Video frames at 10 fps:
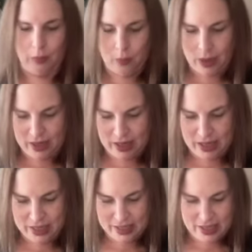
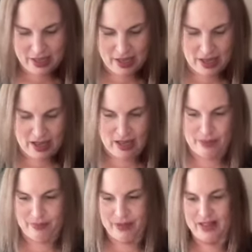whatnot
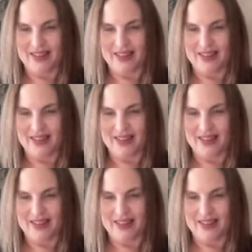um,